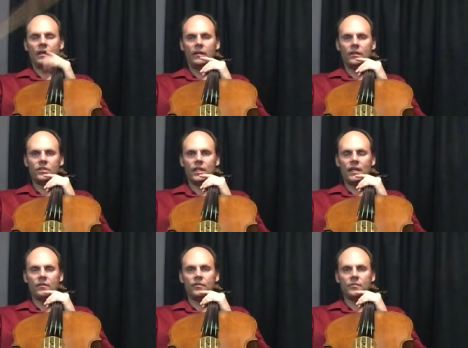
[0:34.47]
I think she
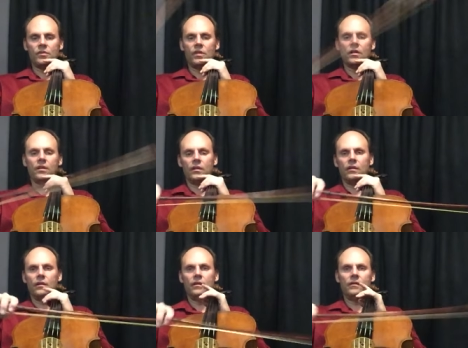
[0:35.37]
got it from Starker.
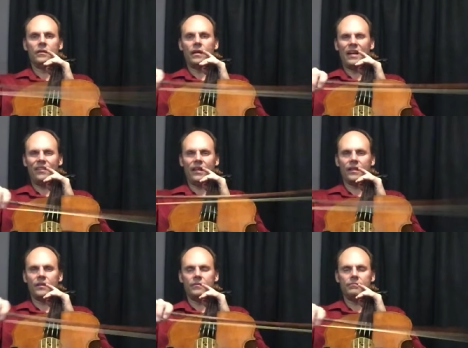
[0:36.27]
I
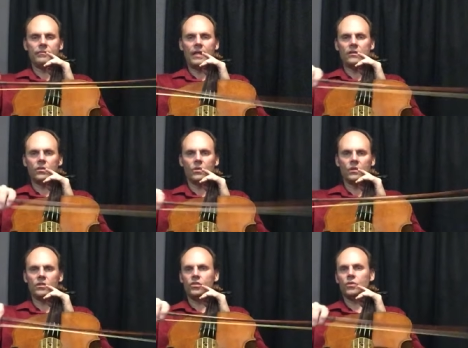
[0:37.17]
think, not
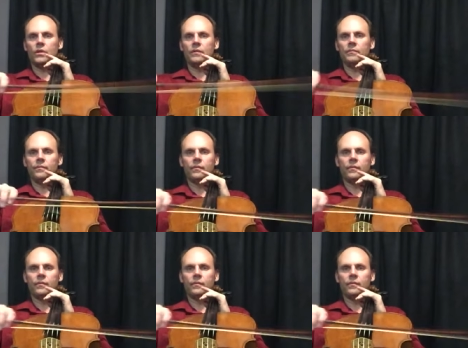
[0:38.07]
totally sure.